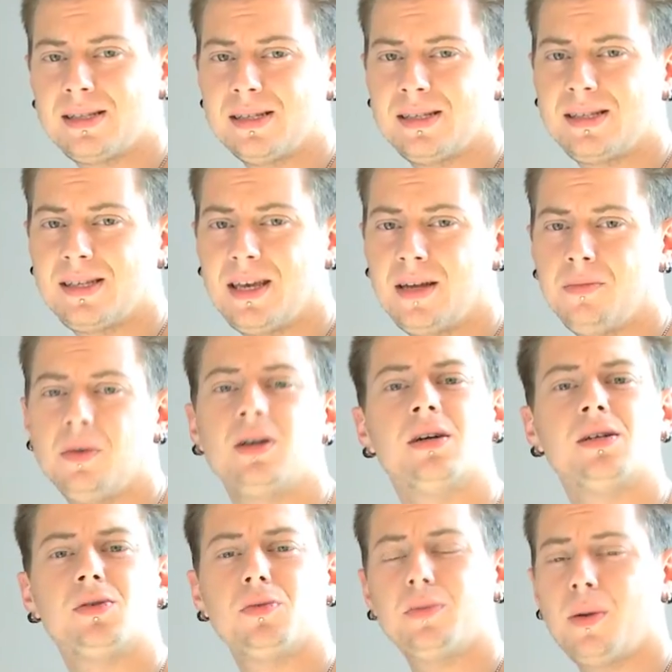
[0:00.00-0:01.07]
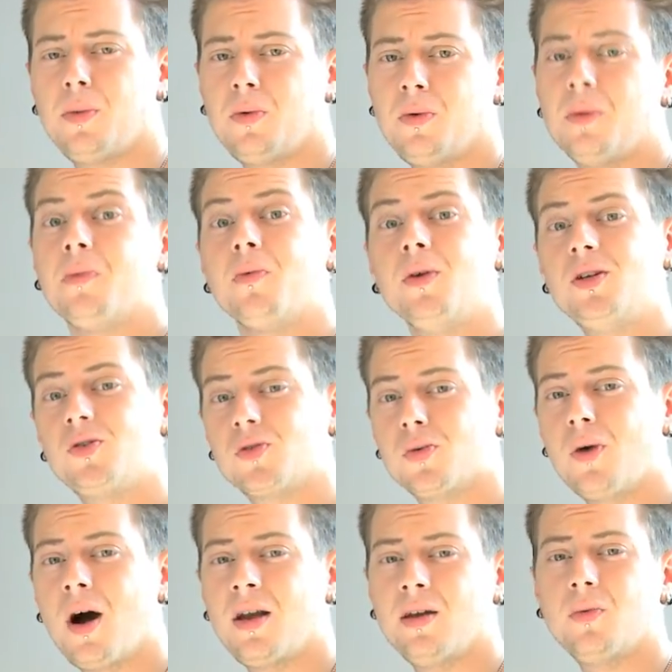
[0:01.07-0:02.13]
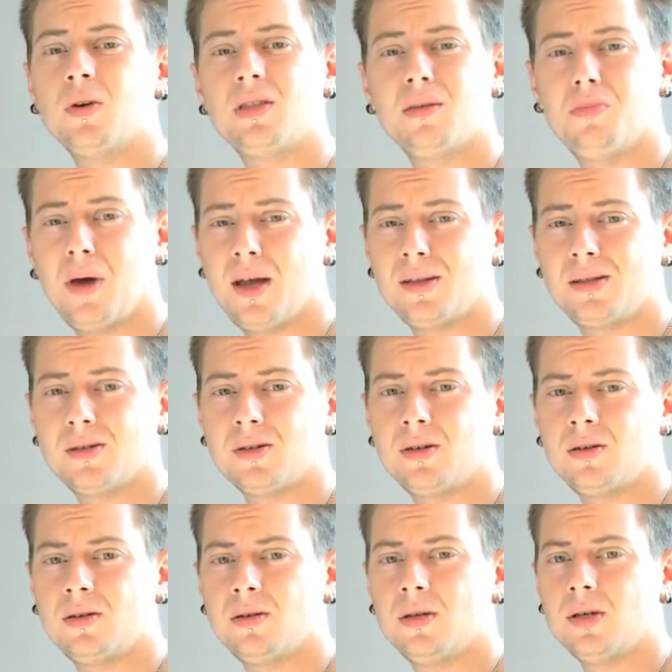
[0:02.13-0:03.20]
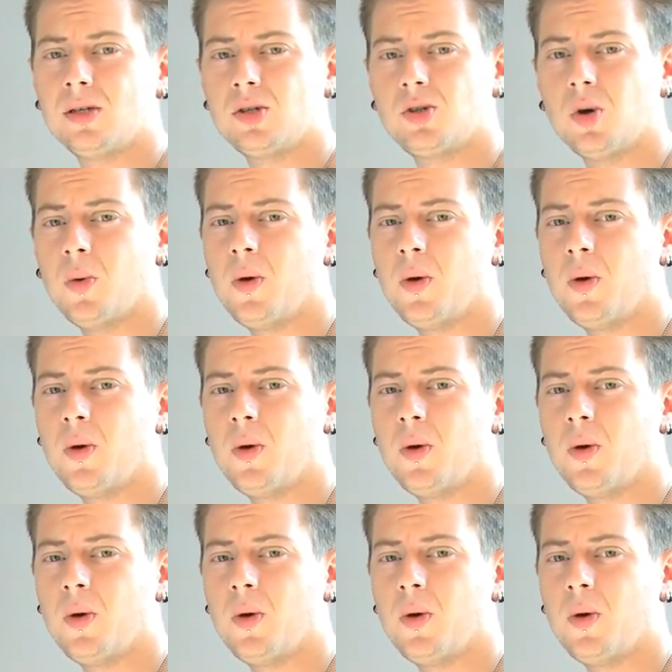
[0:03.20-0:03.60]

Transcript: the skin because remember, we, we drew on it with the pencil. So